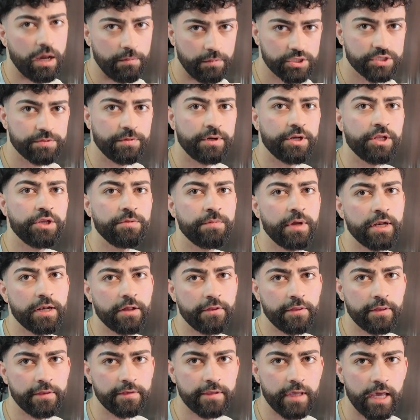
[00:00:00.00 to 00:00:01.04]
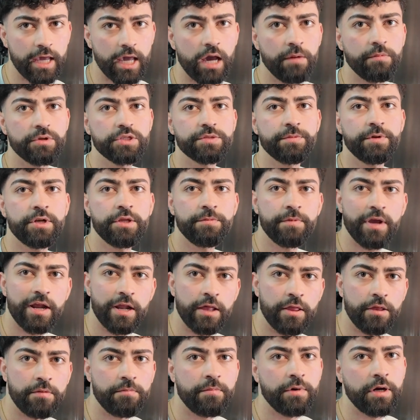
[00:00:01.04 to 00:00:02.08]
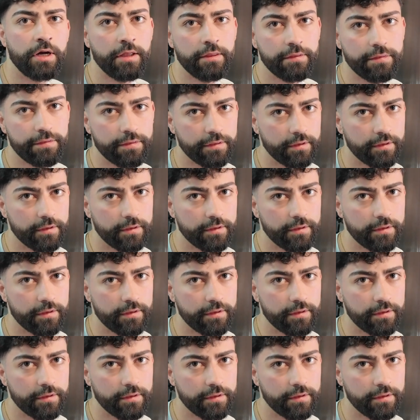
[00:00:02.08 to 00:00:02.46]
How much money you made on the day, how much money you made on the month.